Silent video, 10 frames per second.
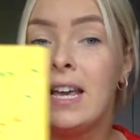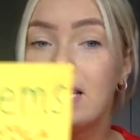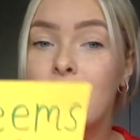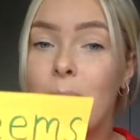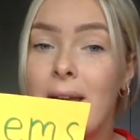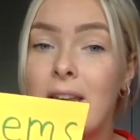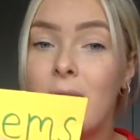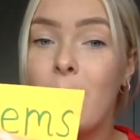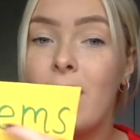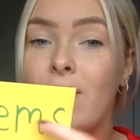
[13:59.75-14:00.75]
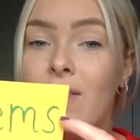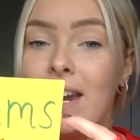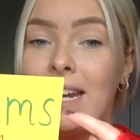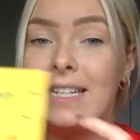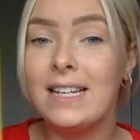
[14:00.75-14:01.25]
So when you are
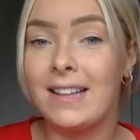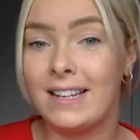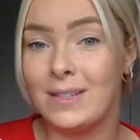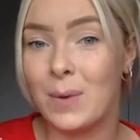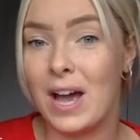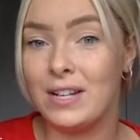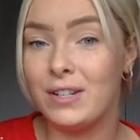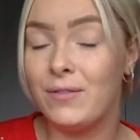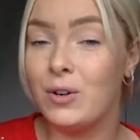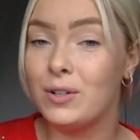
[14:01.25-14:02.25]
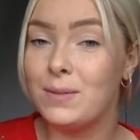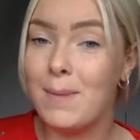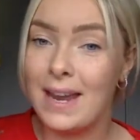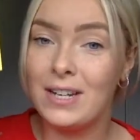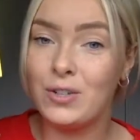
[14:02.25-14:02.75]
reading this word, you've got to
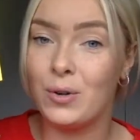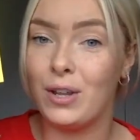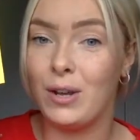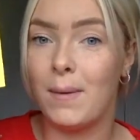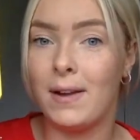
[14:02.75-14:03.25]
make sure that you are